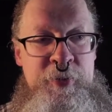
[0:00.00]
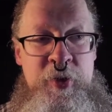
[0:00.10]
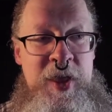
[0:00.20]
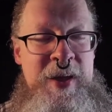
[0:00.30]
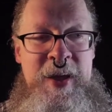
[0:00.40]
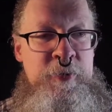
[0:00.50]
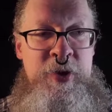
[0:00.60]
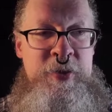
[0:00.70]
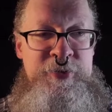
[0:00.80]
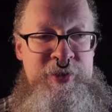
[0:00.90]
Well, I got one
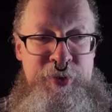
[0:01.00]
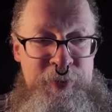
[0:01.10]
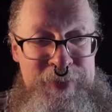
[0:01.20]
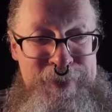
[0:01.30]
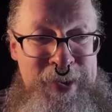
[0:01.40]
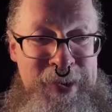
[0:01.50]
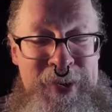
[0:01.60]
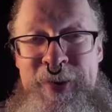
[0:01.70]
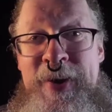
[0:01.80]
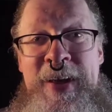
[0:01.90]
that was a little bit
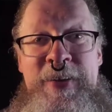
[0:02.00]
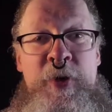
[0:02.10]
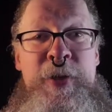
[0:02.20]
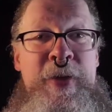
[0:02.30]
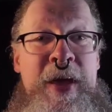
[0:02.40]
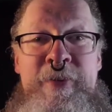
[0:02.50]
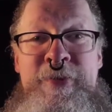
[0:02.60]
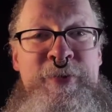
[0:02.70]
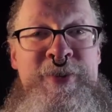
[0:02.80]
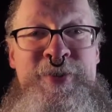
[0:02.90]
bigger, and well,
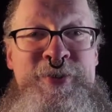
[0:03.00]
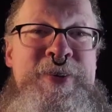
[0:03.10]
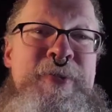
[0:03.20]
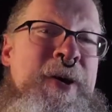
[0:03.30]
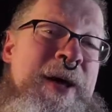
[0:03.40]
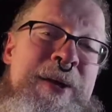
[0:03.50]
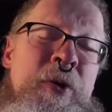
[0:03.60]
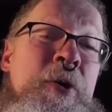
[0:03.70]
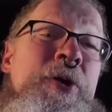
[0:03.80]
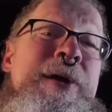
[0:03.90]
everyone's using mine.
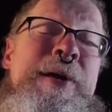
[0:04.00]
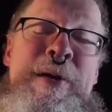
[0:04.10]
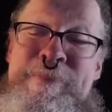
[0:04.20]
Oh, okay.